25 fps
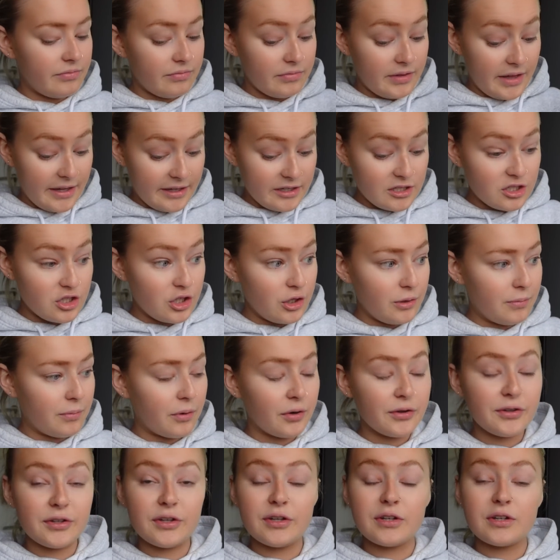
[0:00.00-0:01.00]
these two
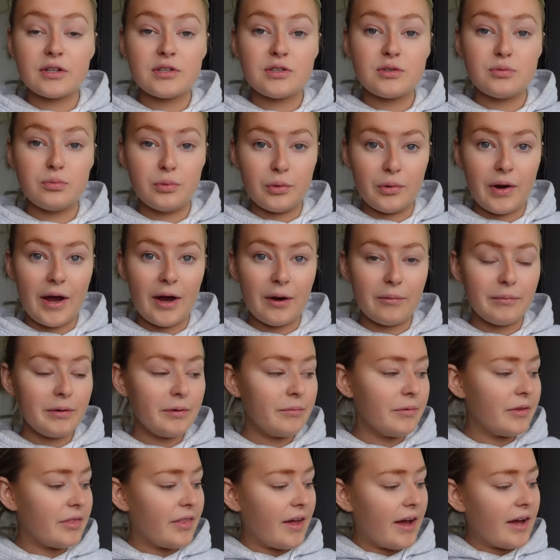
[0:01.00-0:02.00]
products will help me
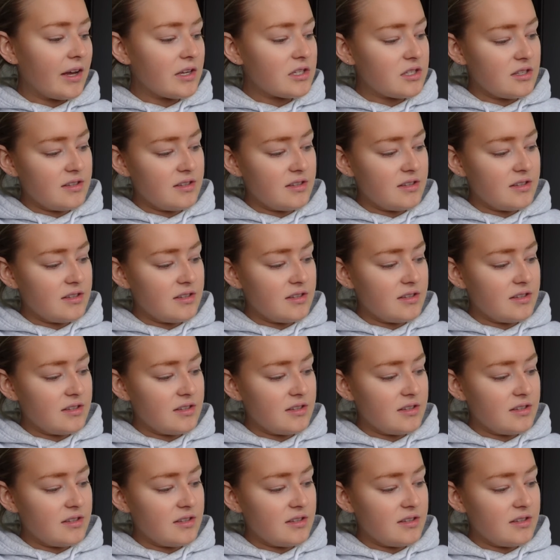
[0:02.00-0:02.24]
with that.